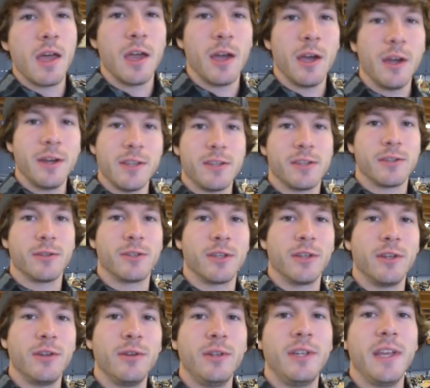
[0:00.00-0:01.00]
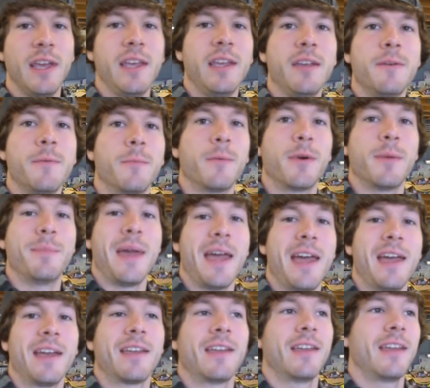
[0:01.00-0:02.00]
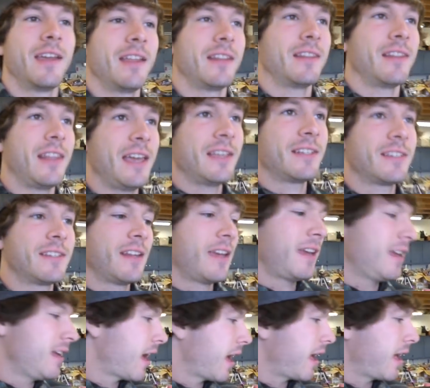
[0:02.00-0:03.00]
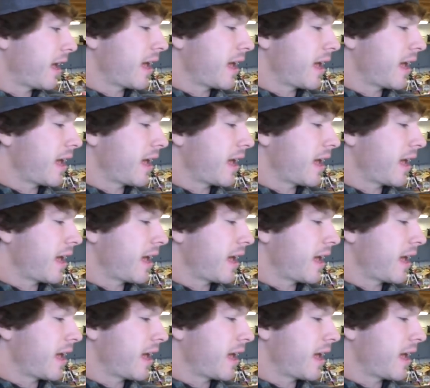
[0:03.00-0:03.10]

All right, so it's a new day. We're back. Last night, I